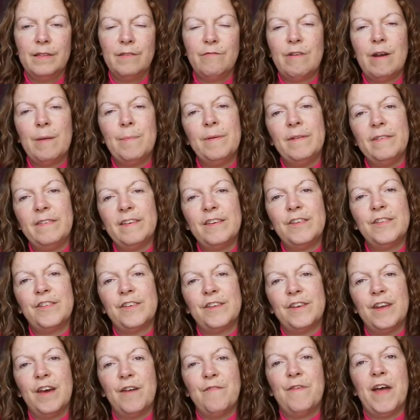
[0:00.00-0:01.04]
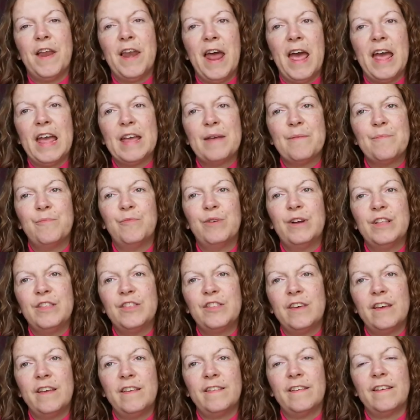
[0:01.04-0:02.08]
The repetition of her name when
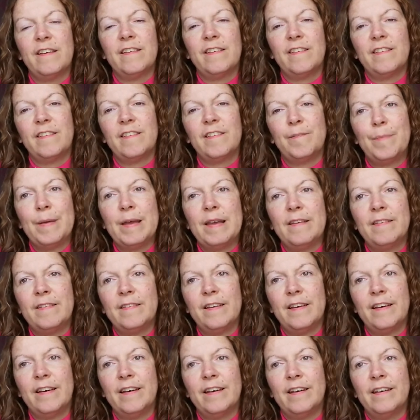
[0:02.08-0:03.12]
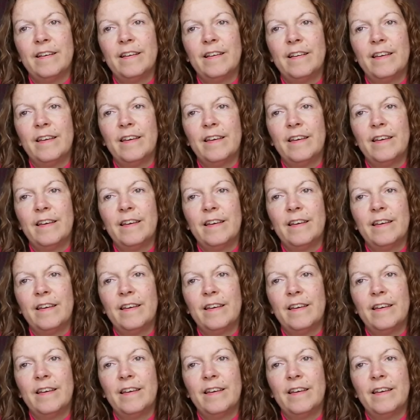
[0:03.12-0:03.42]
Jesus speaks to her